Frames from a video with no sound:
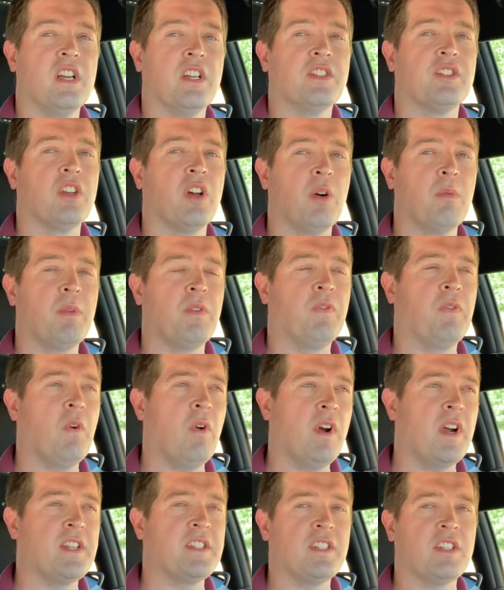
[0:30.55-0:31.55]
So
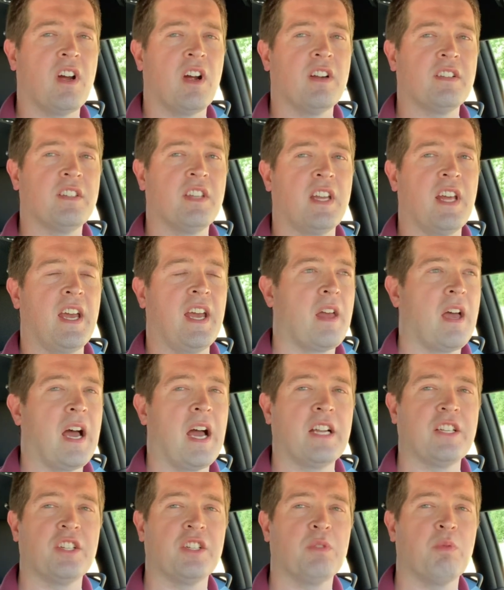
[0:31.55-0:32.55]
before I start today,
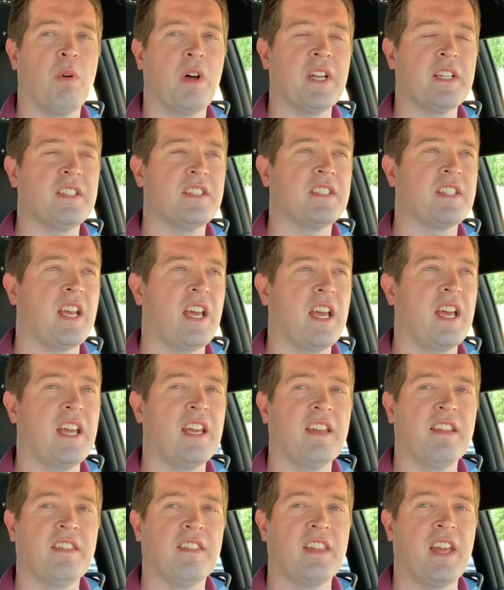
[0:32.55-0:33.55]
I just want to
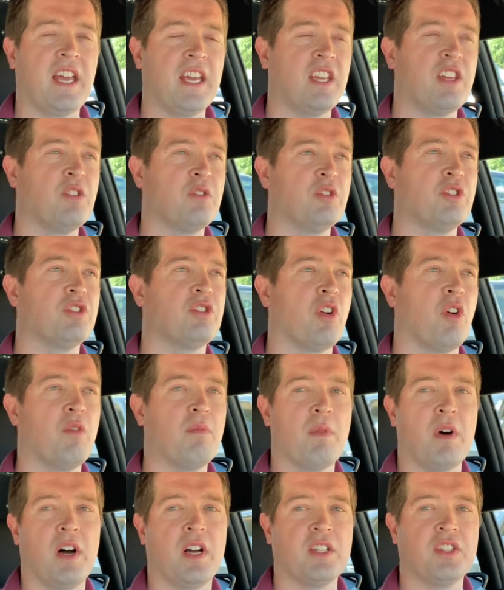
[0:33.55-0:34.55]
say thank you so
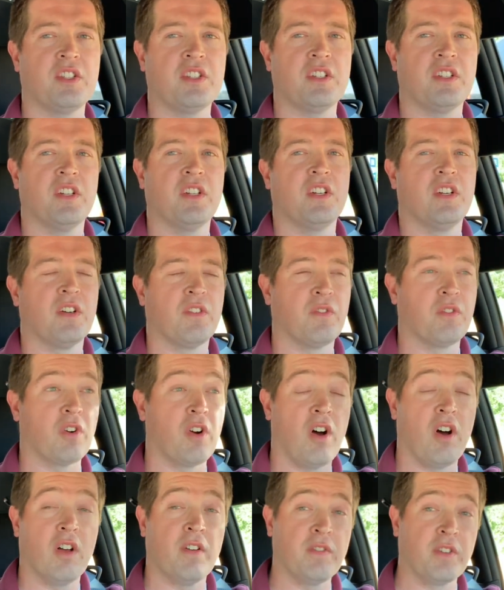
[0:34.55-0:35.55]
much for
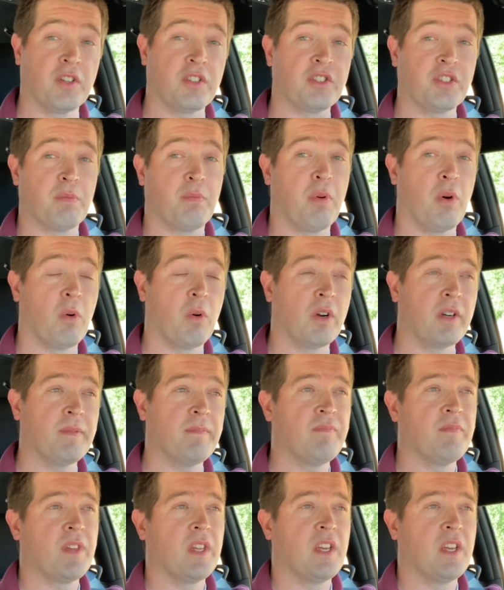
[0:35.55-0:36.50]
all of your support.